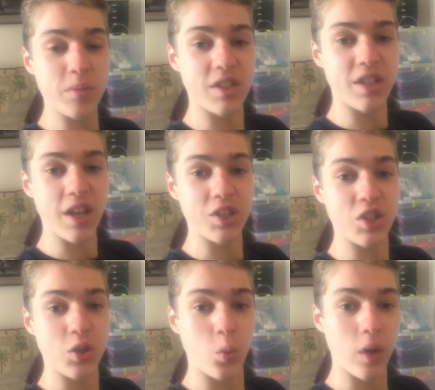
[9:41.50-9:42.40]
from
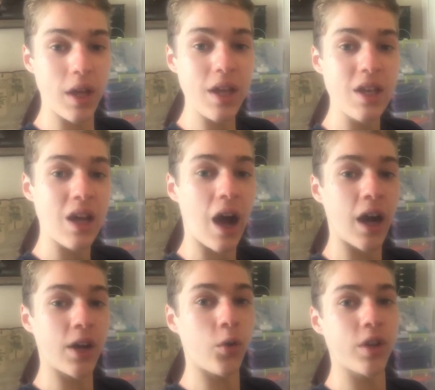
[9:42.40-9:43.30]
stage 3,
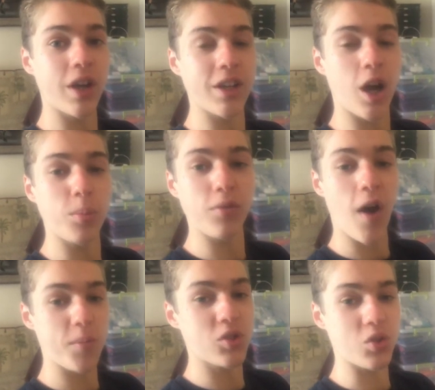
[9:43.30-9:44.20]
I only got a
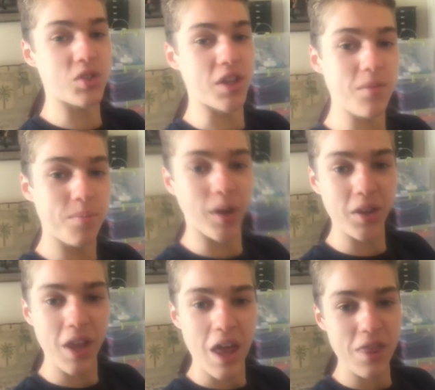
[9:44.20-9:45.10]
couple of obstacles in,
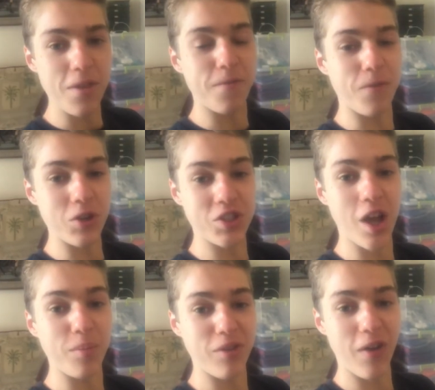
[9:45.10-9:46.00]
but the
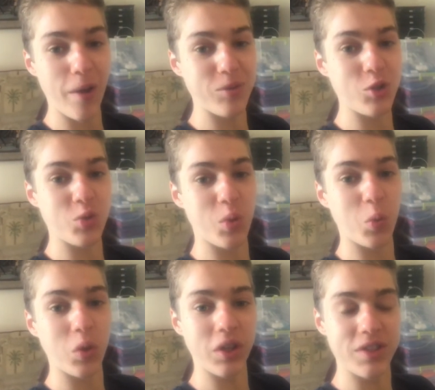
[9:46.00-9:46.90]
first couple of
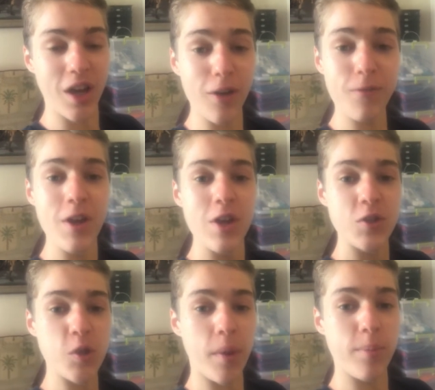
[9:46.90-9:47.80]
obstacles were really tough,
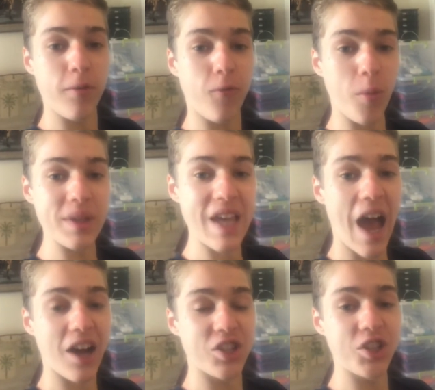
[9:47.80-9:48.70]
so my
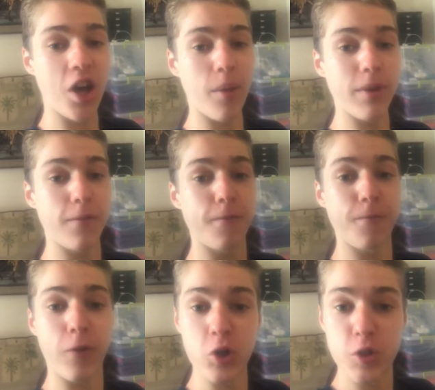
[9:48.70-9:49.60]
performance actually got me
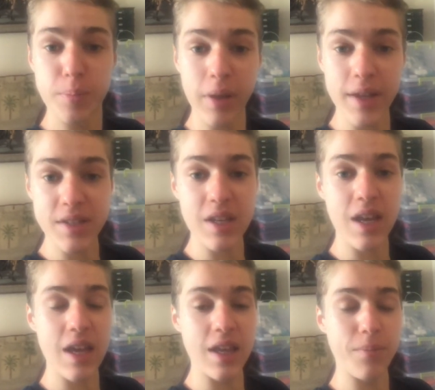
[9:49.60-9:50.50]
first
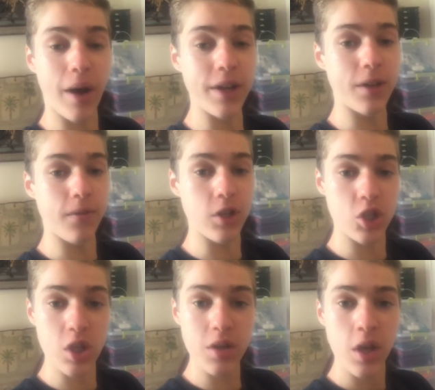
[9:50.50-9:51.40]
placed in my
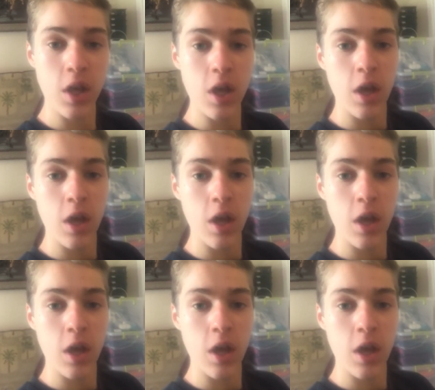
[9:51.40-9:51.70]
division